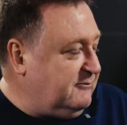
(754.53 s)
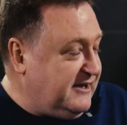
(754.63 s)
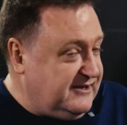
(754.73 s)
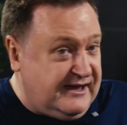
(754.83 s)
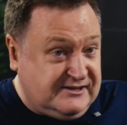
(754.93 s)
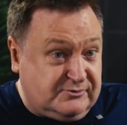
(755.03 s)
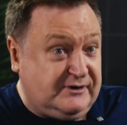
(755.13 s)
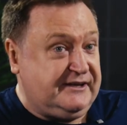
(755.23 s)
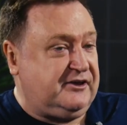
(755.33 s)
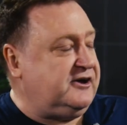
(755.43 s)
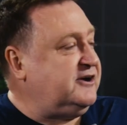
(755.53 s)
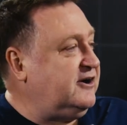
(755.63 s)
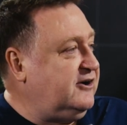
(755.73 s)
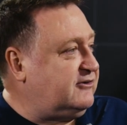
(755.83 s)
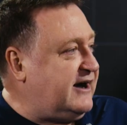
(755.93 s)
is really good,
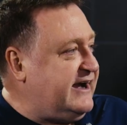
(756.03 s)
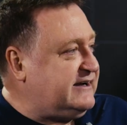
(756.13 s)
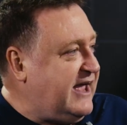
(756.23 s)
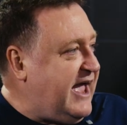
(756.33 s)
right?